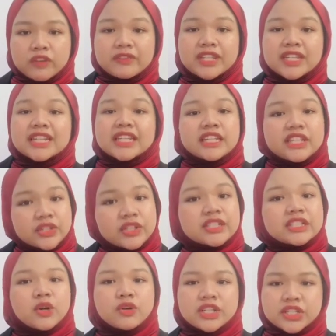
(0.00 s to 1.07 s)
the initial
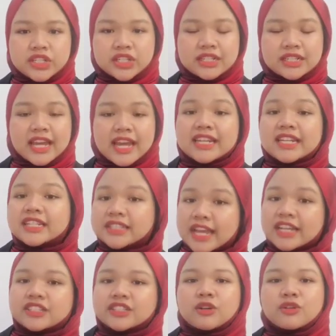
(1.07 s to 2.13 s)
condition and exact
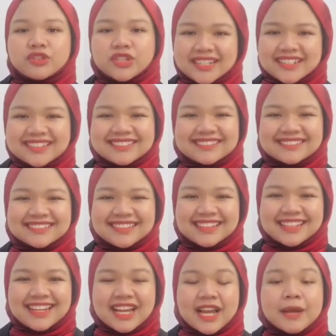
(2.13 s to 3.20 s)
solution.
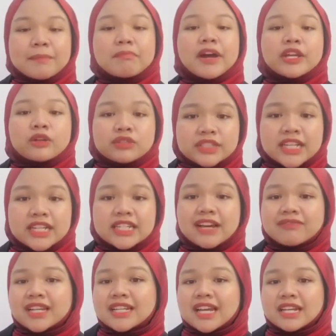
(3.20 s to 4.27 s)
By using
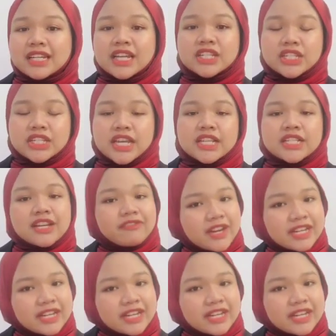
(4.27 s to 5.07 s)
Daftardar Gejji and Jafari